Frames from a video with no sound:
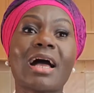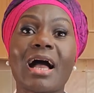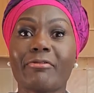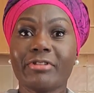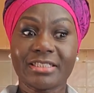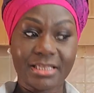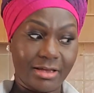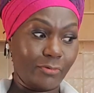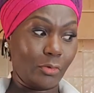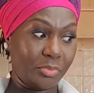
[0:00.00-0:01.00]
I
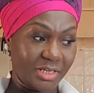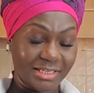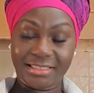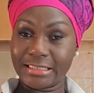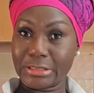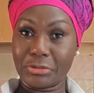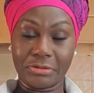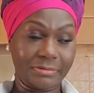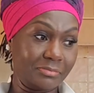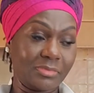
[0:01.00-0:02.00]
reserve opinions
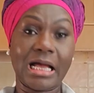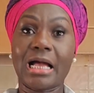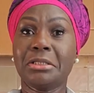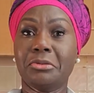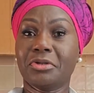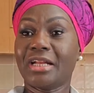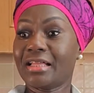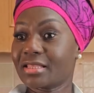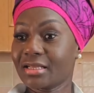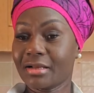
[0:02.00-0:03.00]
on. I know
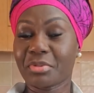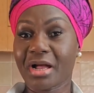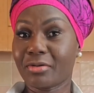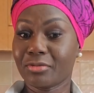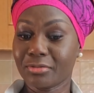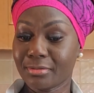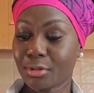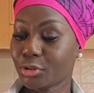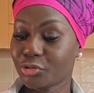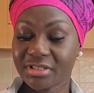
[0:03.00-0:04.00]
nothing about
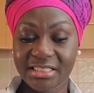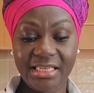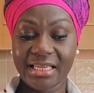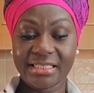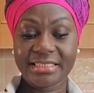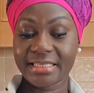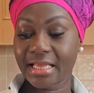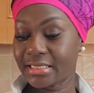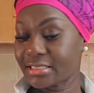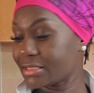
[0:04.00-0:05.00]
lottery tickets,
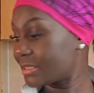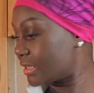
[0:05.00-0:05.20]
and